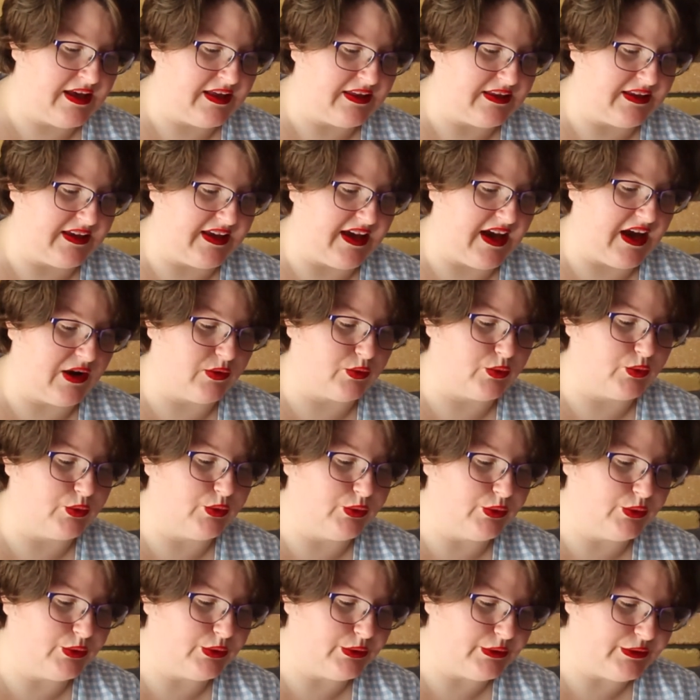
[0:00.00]
the
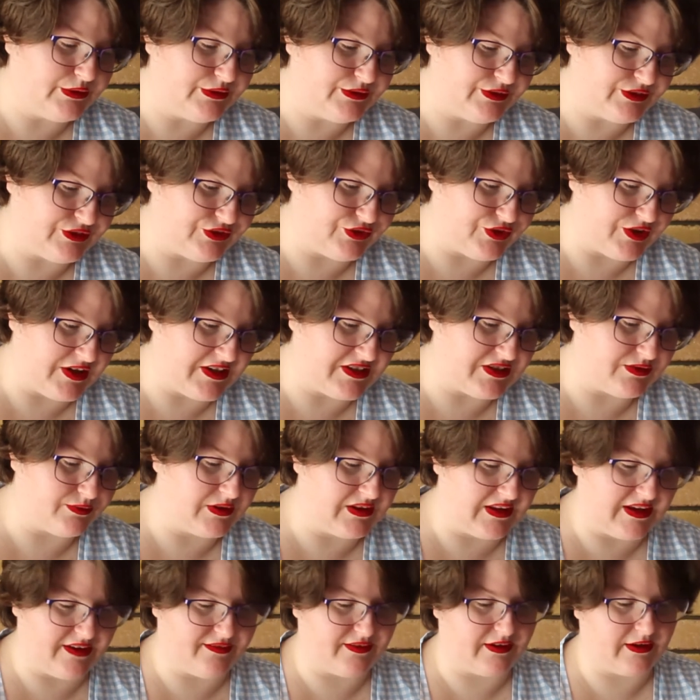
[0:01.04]
Arul Stress
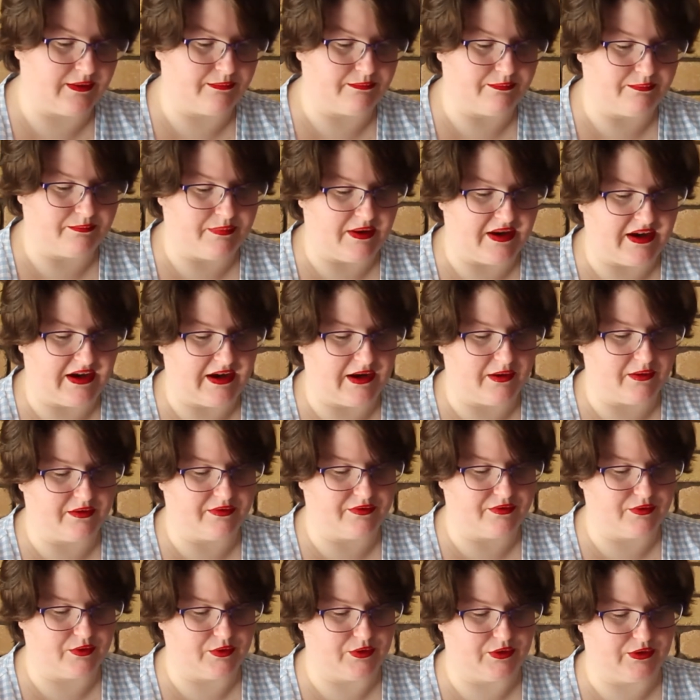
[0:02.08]
Relieving
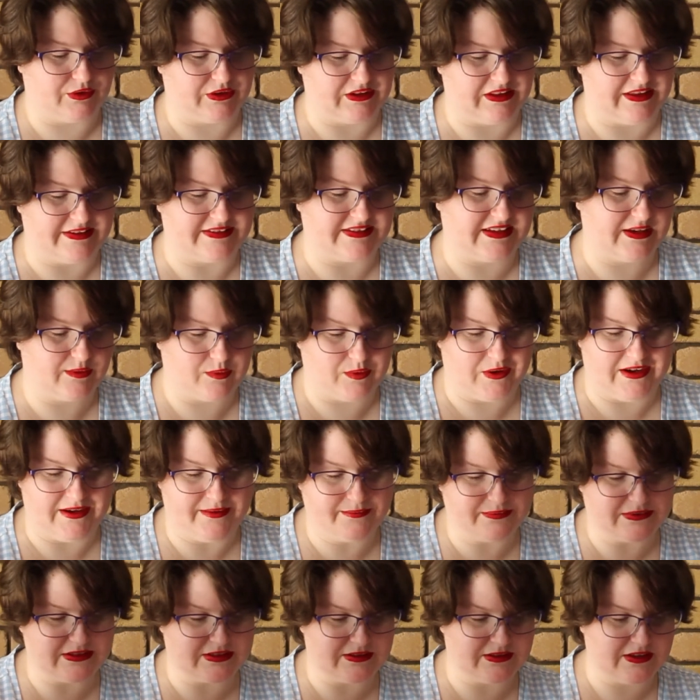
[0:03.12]
Powerful Cleansing
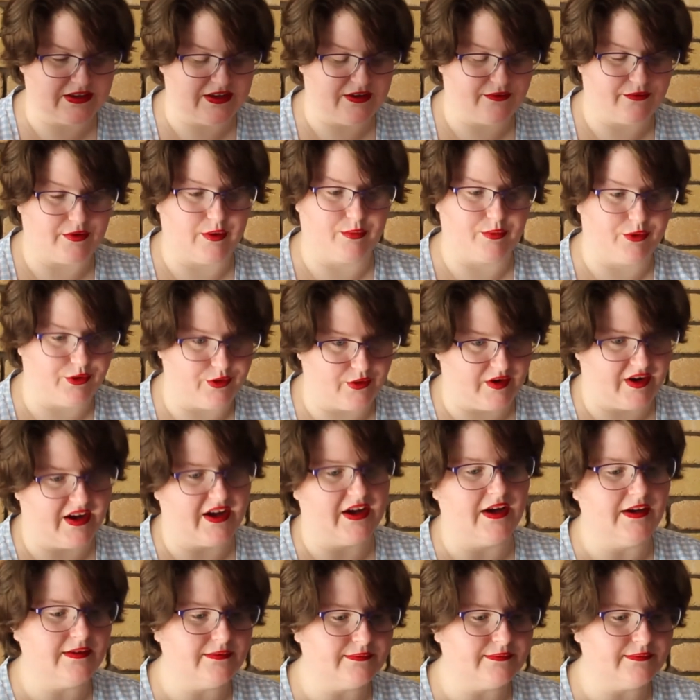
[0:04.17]
Wipes from Korea,